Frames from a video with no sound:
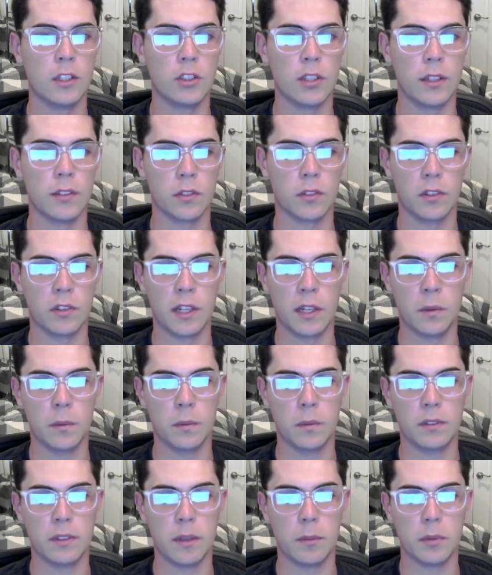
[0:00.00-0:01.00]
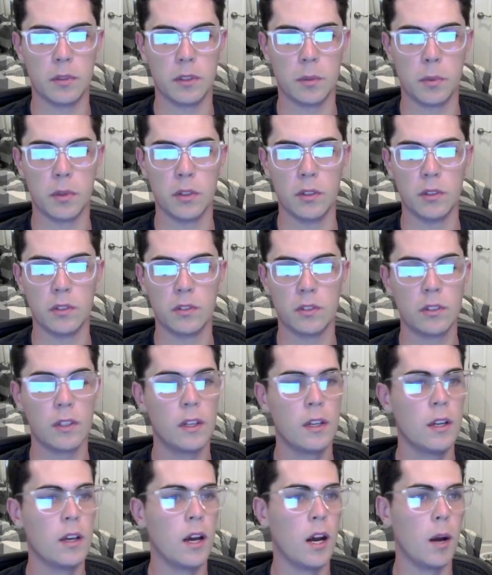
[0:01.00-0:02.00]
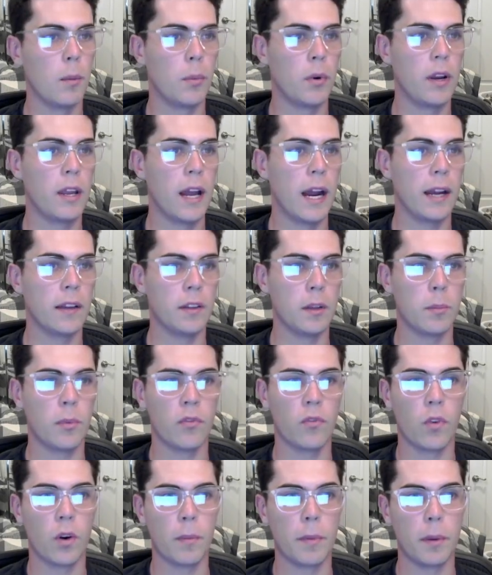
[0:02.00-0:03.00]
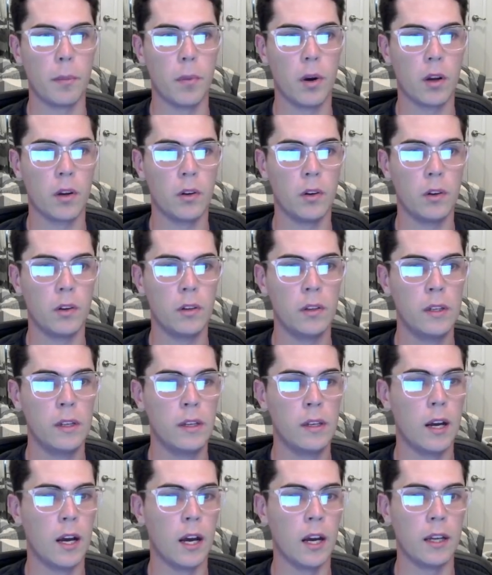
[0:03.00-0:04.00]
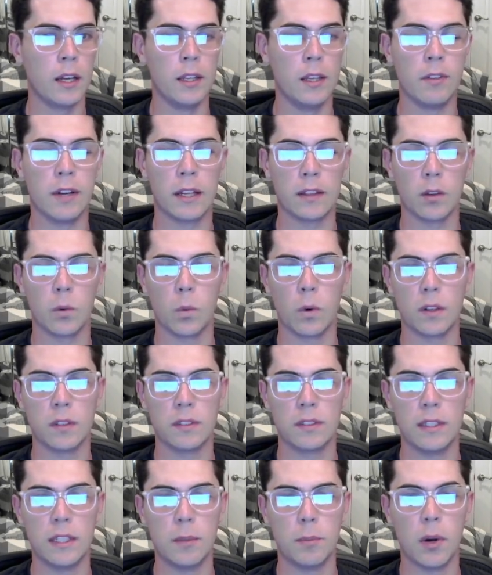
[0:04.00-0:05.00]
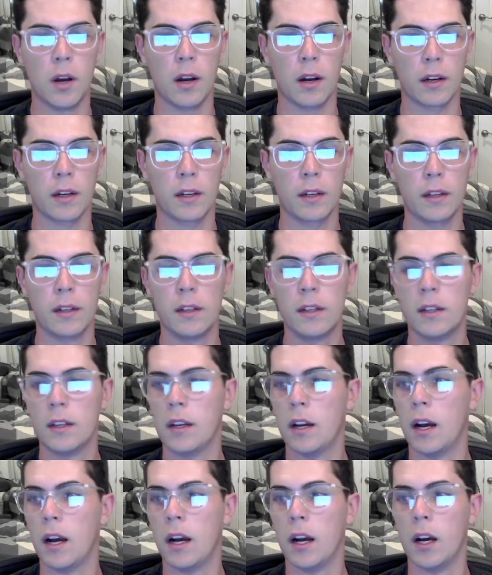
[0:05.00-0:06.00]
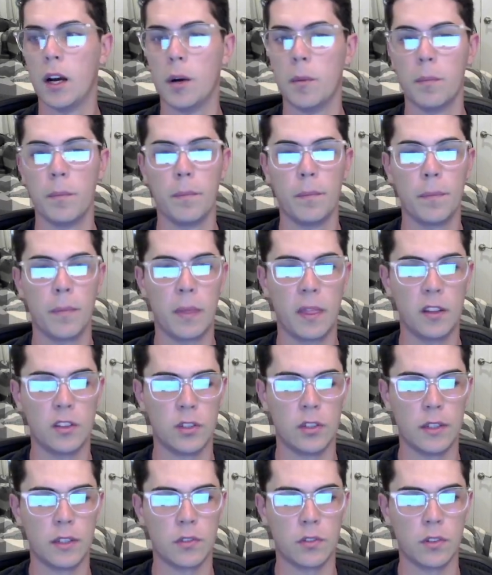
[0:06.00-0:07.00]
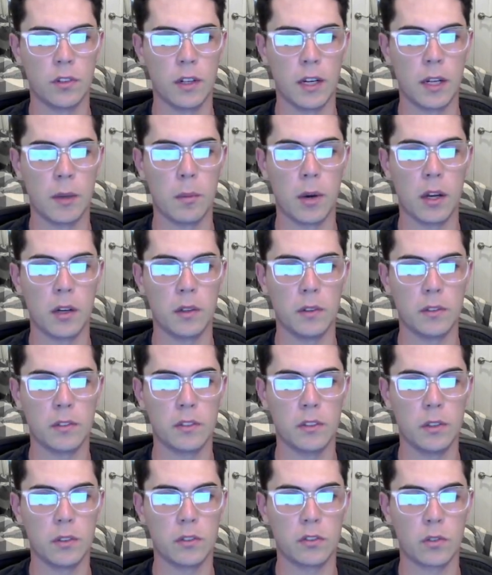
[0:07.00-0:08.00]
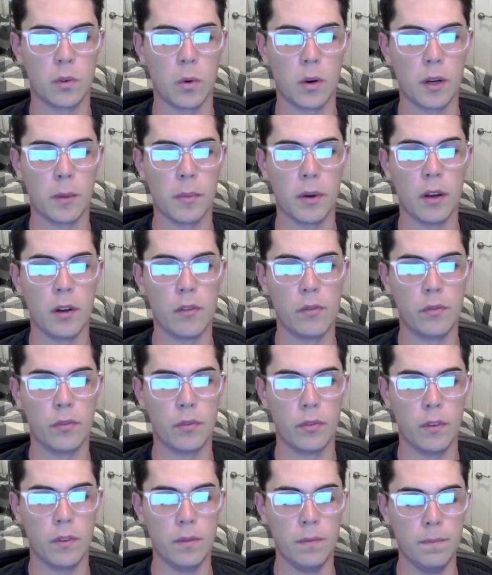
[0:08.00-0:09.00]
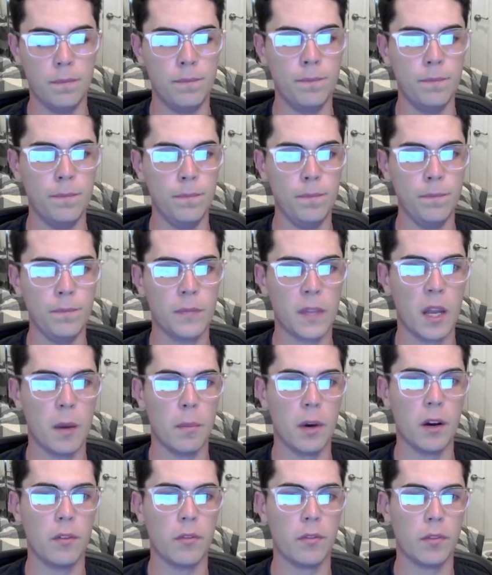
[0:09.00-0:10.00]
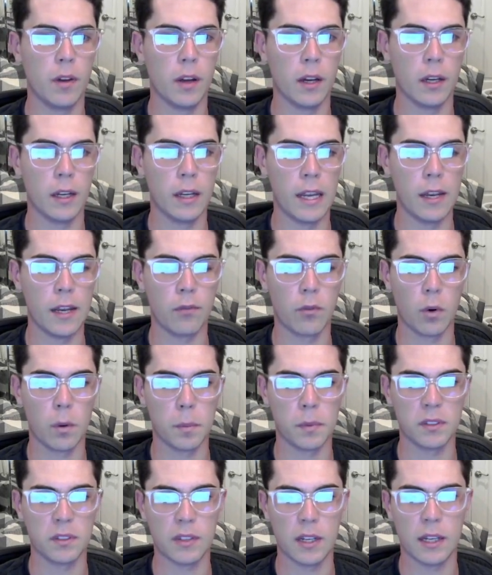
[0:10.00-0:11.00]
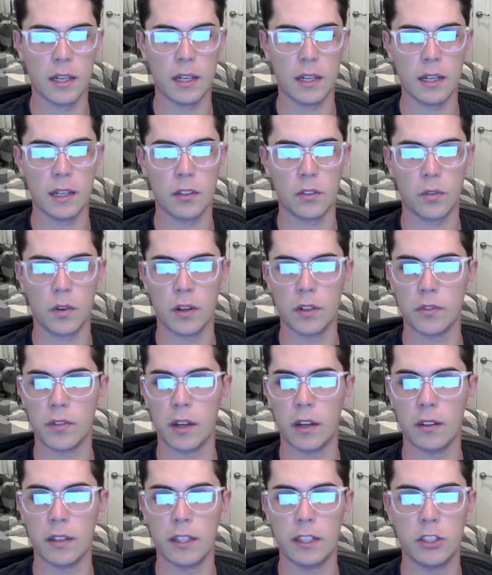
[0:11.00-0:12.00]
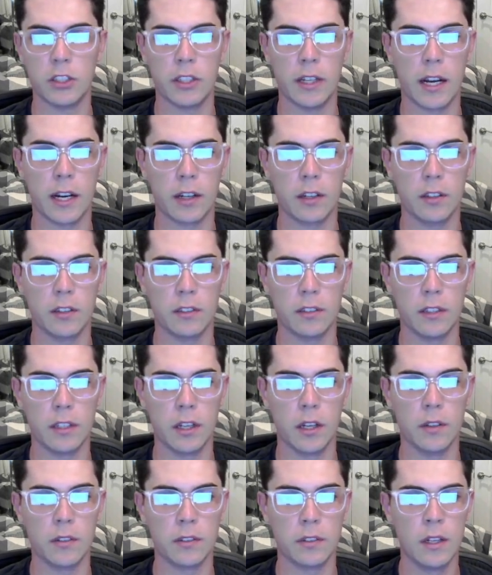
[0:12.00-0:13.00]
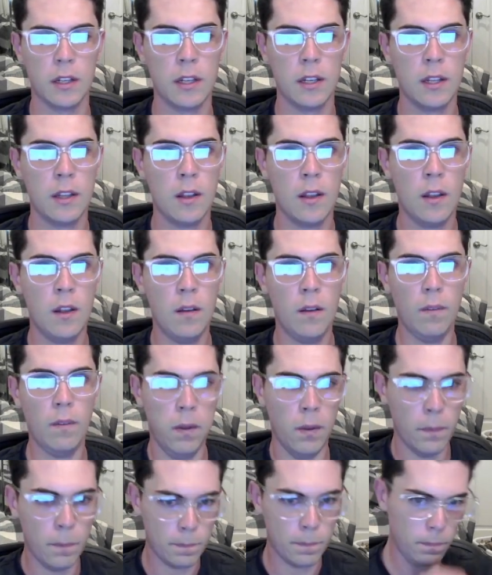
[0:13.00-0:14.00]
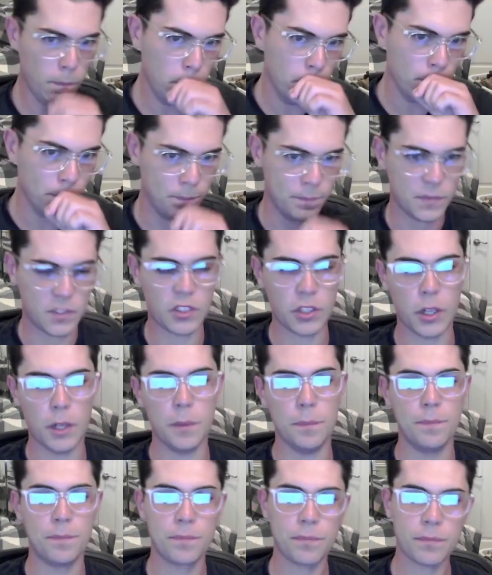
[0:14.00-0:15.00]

transfer learning was able to produce a pretty highly performing model. Even at the worst epoch, the transfer learning model still scored above 84% as far as validation accuracy goes. So